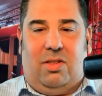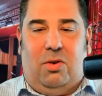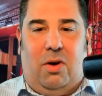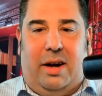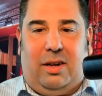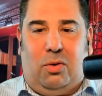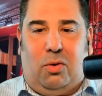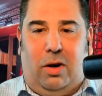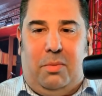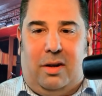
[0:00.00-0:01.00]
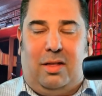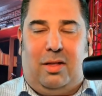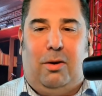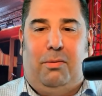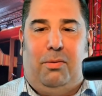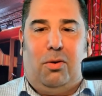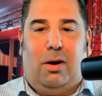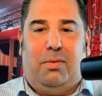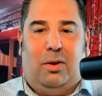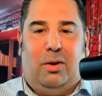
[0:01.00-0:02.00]
little auditorium on the third
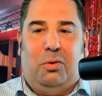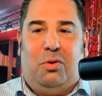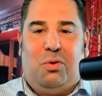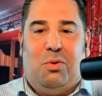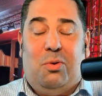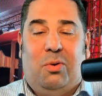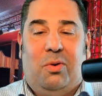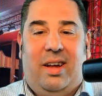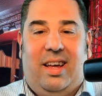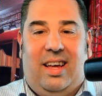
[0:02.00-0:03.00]
floor of an old school,